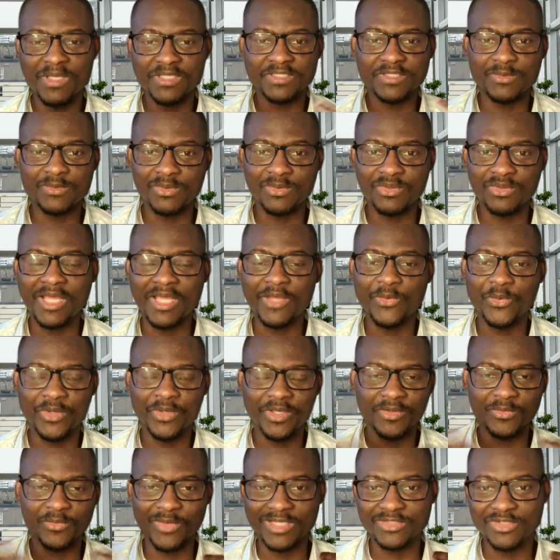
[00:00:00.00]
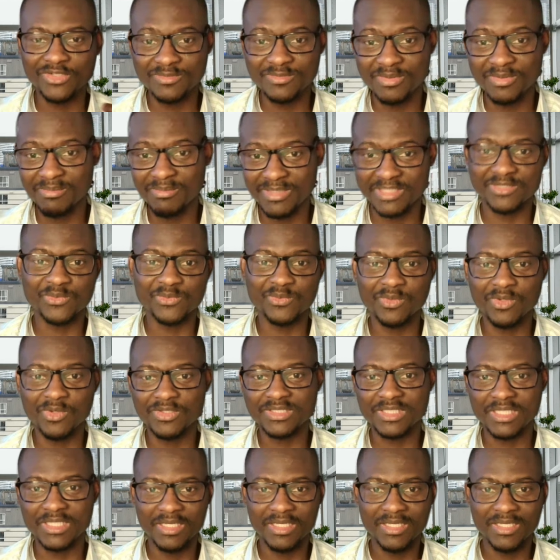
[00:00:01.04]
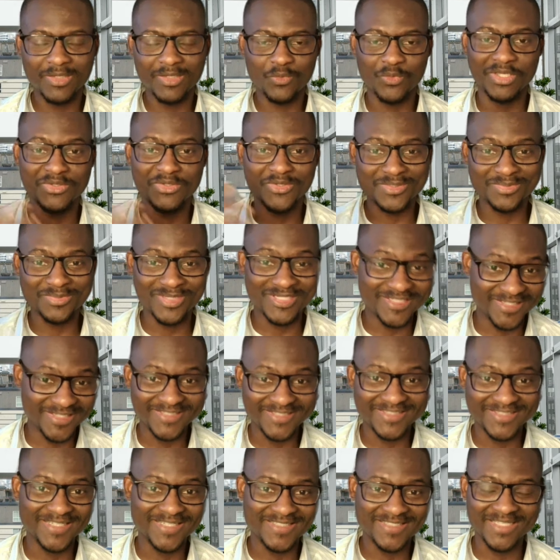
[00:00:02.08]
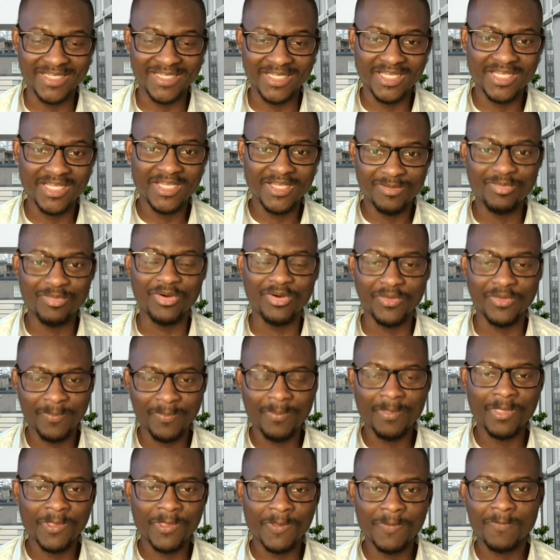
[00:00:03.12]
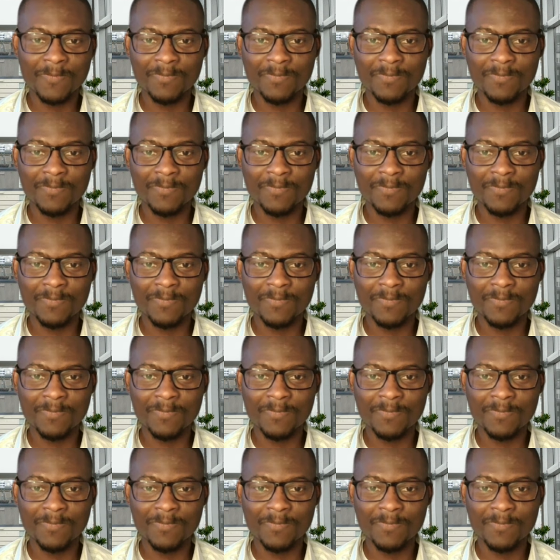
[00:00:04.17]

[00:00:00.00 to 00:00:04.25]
makes it look like, okay, we are just being meticulous here, we are just being diligent here. But